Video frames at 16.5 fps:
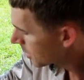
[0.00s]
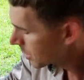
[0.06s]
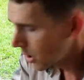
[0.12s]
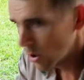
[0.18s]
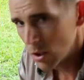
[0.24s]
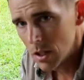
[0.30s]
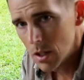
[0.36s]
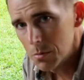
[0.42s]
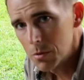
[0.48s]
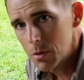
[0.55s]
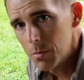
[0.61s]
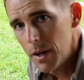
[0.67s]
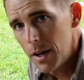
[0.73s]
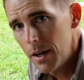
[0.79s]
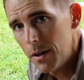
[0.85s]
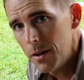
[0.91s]
petroleum
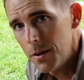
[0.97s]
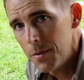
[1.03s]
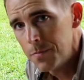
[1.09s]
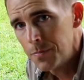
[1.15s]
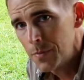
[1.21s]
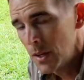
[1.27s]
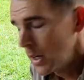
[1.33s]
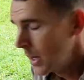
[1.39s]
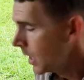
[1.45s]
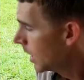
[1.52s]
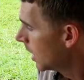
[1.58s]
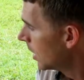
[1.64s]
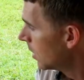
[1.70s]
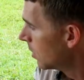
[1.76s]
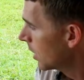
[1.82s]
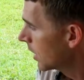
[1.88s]
smell
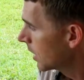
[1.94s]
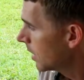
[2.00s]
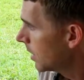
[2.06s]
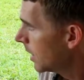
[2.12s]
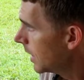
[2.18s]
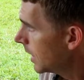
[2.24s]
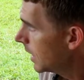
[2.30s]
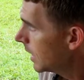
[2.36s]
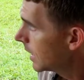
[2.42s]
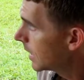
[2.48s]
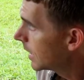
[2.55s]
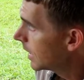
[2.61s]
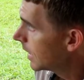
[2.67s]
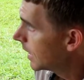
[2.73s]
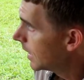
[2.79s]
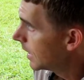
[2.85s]
we're going to go
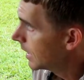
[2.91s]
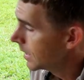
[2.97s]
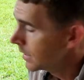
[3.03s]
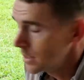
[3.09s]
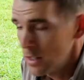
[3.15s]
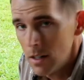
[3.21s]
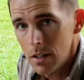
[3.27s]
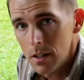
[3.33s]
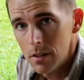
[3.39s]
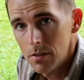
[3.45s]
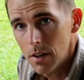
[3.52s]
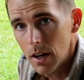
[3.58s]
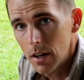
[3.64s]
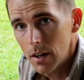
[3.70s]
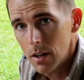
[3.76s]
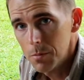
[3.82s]
ahead and
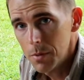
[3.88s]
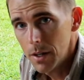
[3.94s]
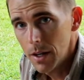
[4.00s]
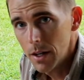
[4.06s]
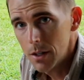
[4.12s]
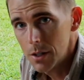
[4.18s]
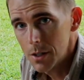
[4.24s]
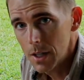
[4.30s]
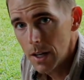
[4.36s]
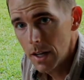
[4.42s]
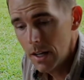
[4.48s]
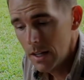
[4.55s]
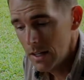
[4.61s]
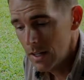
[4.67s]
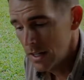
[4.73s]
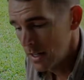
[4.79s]
fire up the other
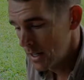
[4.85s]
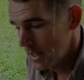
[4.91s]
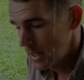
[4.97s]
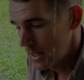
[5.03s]
side